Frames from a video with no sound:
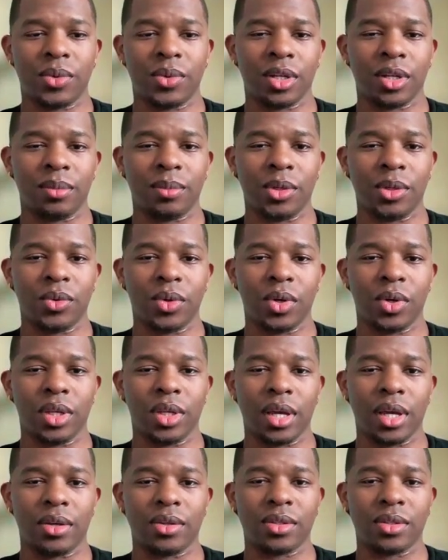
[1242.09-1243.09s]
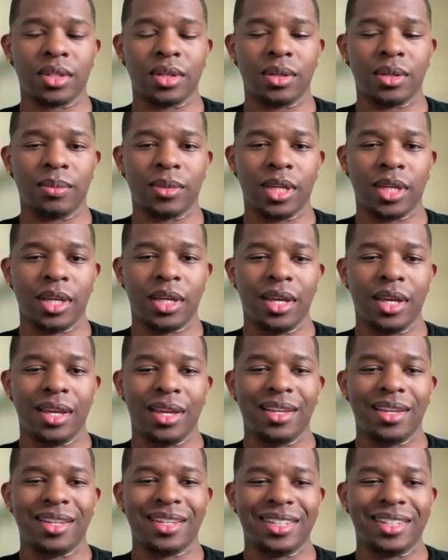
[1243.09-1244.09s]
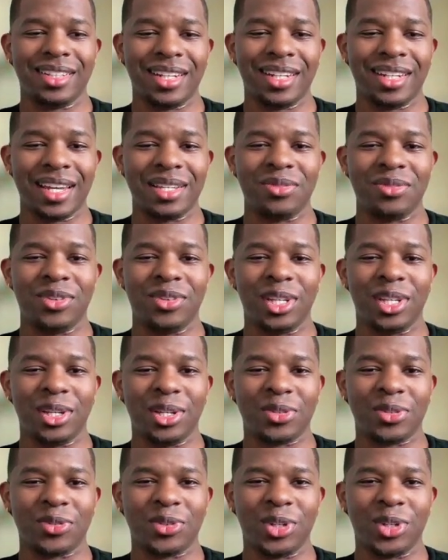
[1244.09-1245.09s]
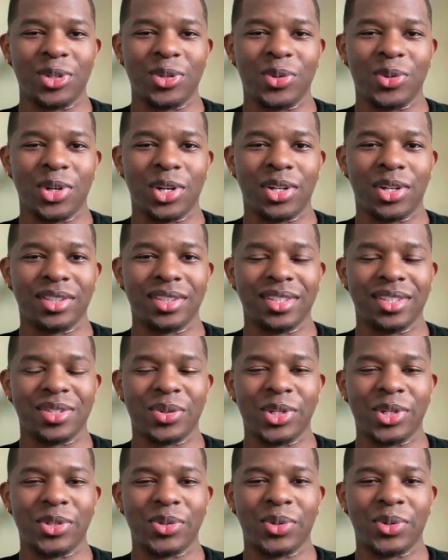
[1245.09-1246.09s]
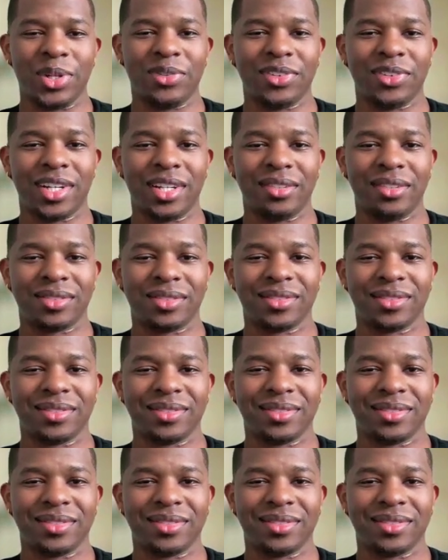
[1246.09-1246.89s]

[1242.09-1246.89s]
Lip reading: And we're going to be rolling out some nice videos for you all in 2025.